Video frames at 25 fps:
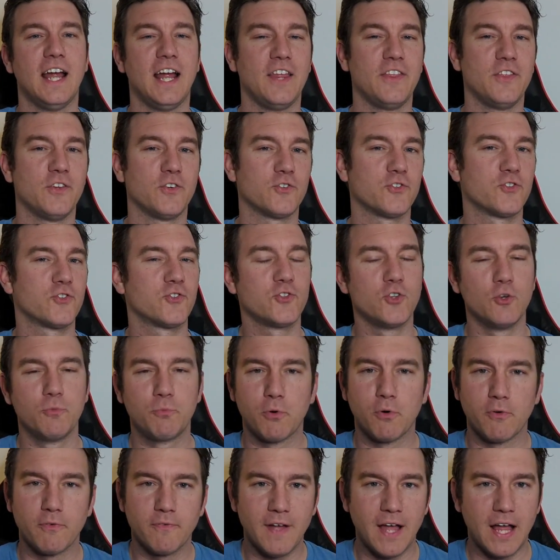And they're
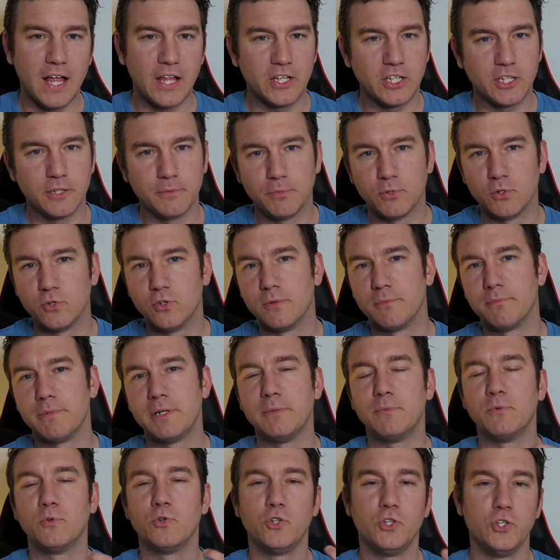super valuable, and
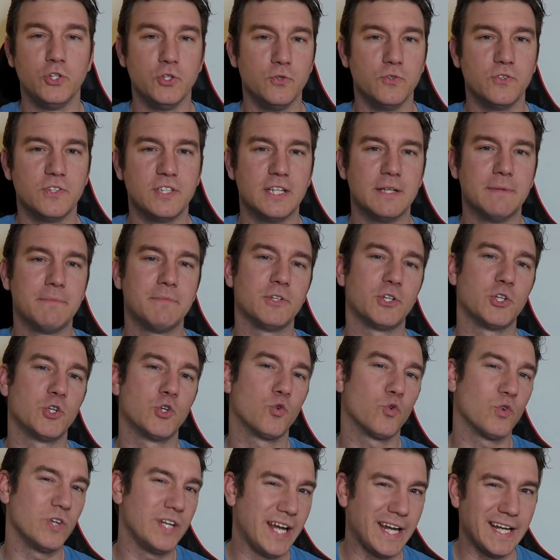people use them to
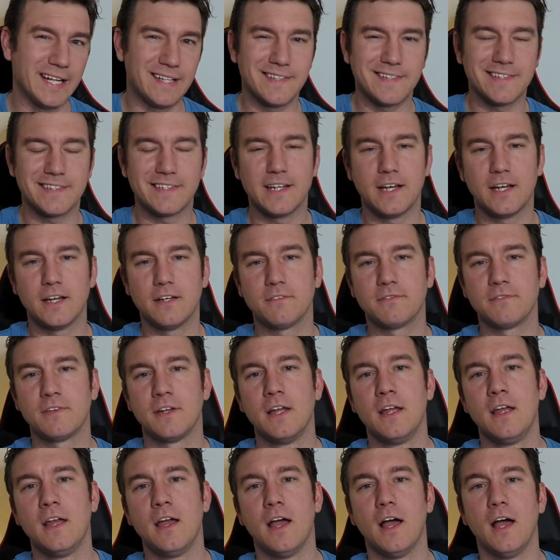create stuff.
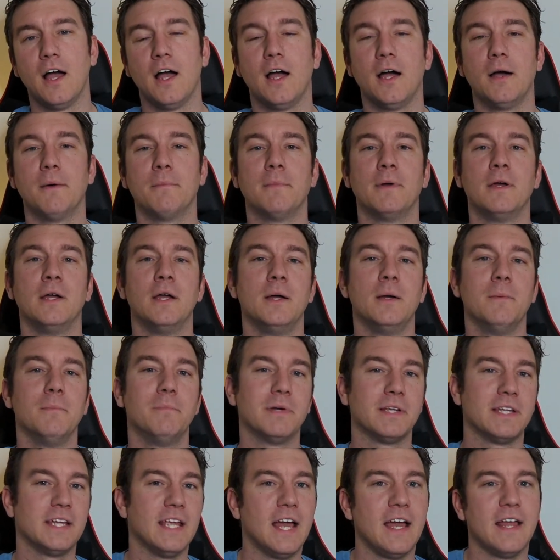
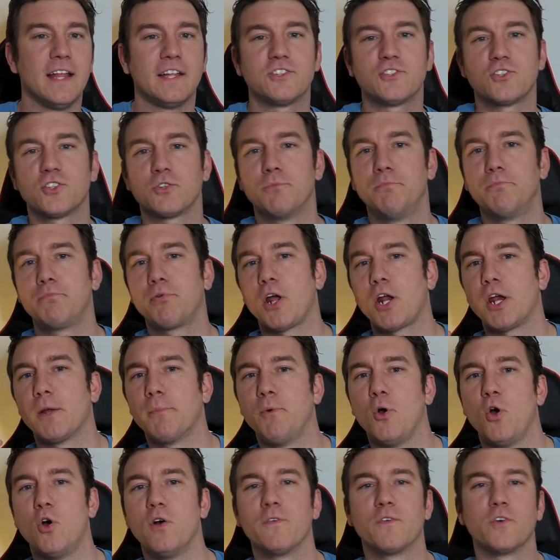But yeah, it's brought
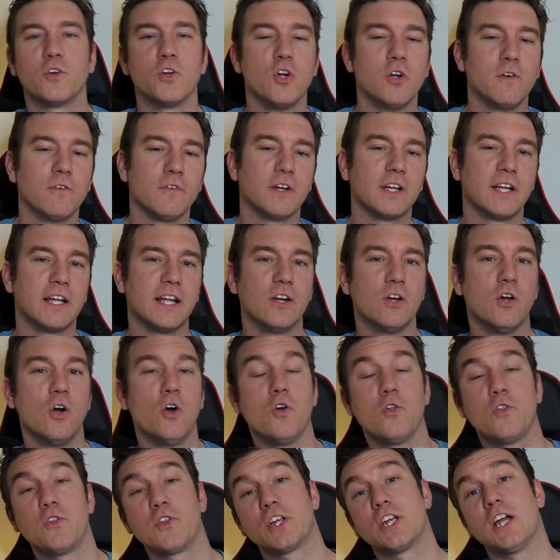up over and over again.
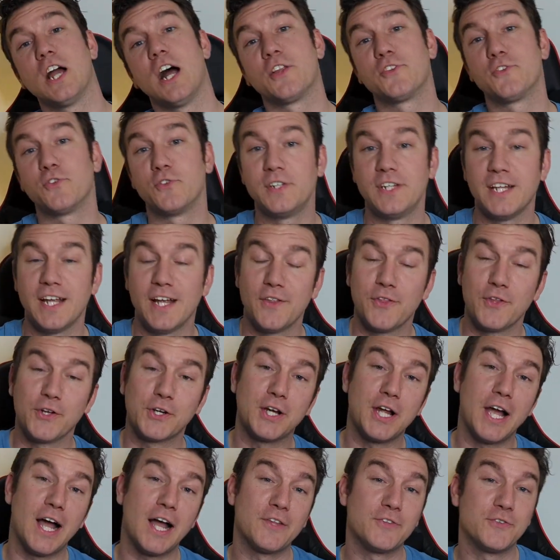All the gods are dead. The
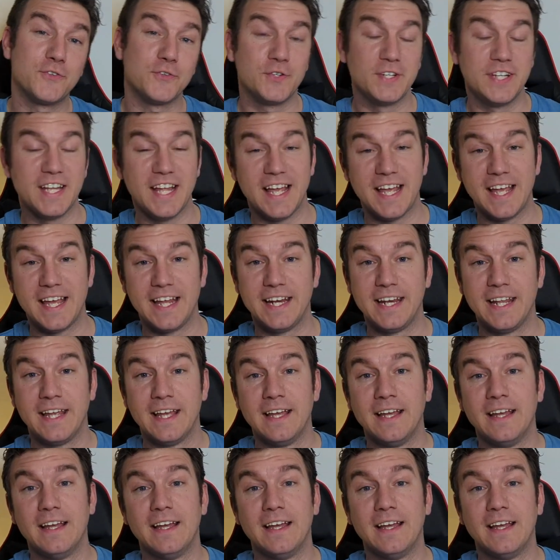gods are dead.